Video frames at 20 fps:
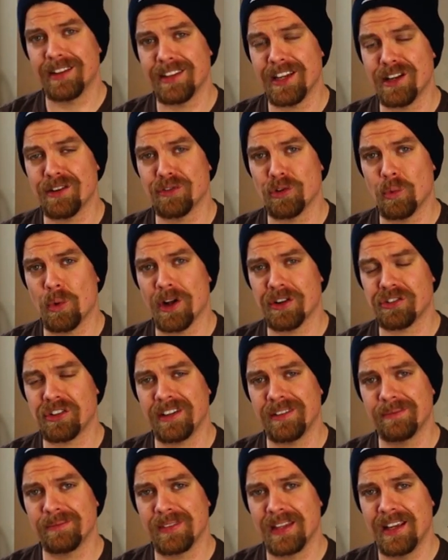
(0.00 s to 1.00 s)
Thank you for
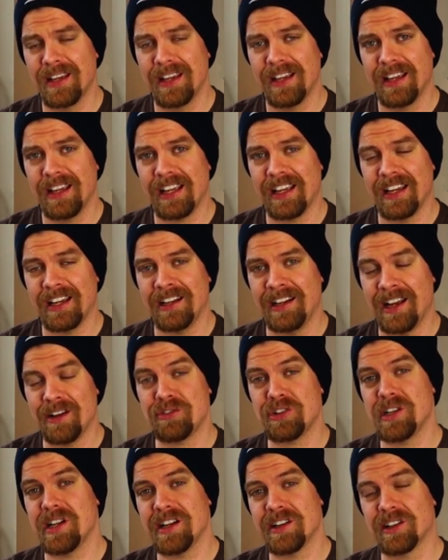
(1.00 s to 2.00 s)
watching, and
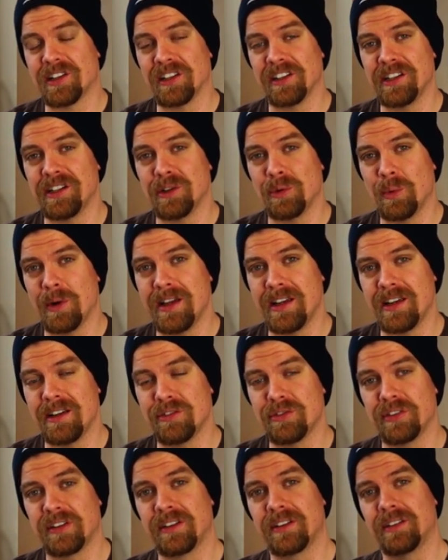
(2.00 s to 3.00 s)
after you get your Kalita
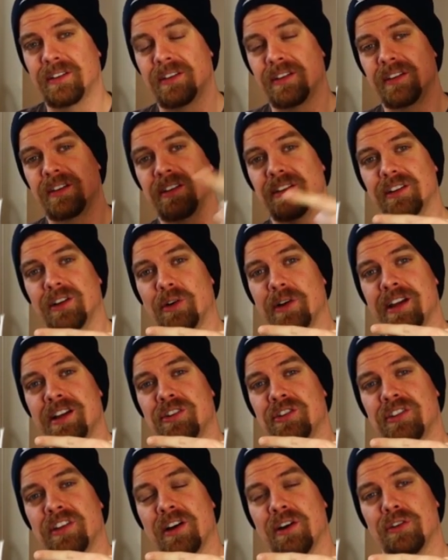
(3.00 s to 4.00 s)
Wave, go get
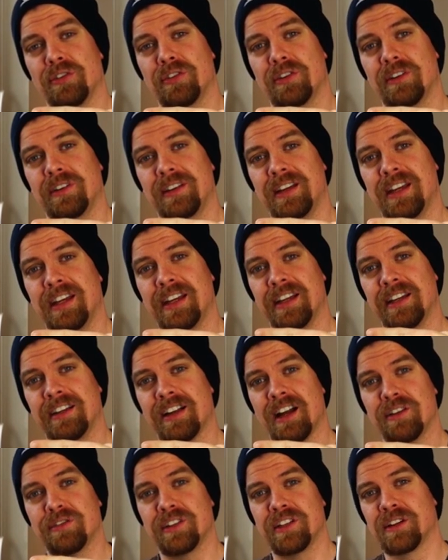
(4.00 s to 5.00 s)
yourself a
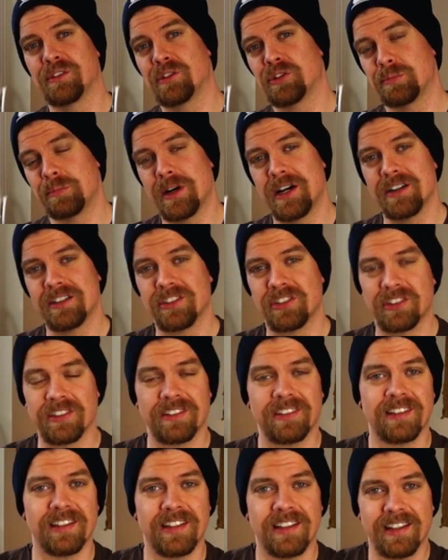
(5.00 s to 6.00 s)
coffee lover's
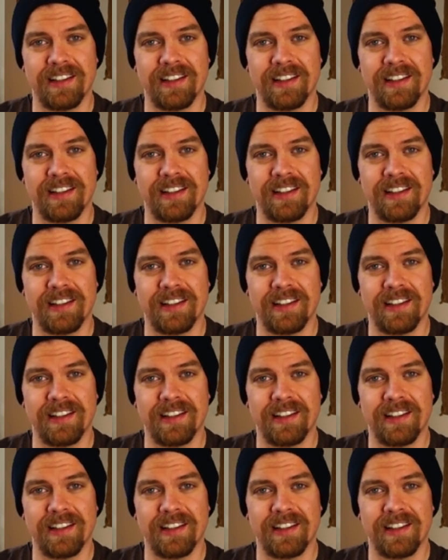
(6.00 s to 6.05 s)
box.